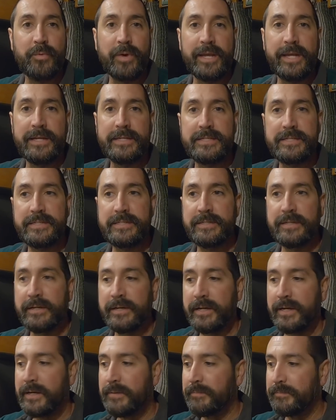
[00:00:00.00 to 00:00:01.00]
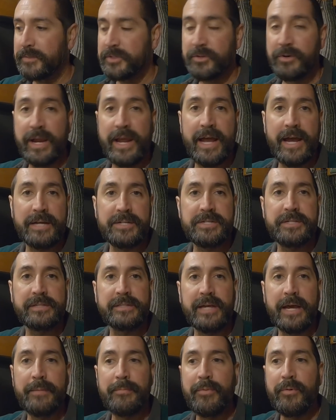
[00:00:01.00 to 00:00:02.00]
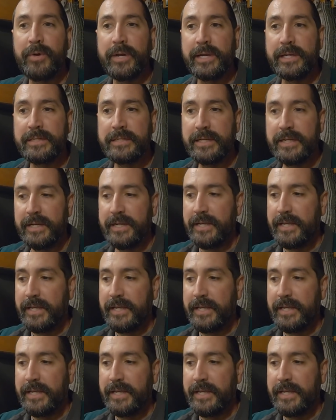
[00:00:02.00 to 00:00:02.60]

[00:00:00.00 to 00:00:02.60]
waste trash at that point.